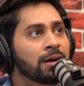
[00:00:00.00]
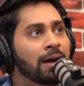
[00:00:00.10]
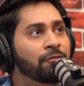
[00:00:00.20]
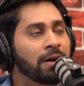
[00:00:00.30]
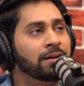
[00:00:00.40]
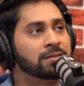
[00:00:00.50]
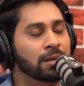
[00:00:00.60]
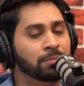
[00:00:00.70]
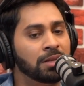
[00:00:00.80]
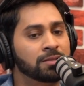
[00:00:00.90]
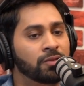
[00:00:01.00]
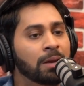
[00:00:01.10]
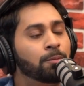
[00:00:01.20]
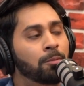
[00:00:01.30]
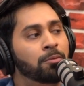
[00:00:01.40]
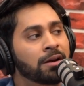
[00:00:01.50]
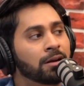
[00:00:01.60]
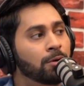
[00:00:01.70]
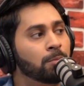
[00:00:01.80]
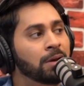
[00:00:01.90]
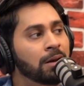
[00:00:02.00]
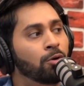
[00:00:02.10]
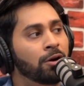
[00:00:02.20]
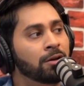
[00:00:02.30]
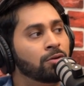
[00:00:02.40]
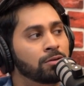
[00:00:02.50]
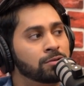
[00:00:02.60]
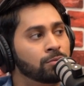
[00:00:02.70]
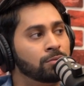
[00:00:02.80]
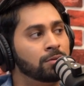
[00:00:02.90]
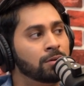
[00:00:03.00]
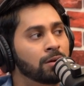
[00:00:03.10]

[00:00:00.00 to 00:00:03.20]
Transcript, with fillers: I find some things very problematic about male bonding also. Yeah.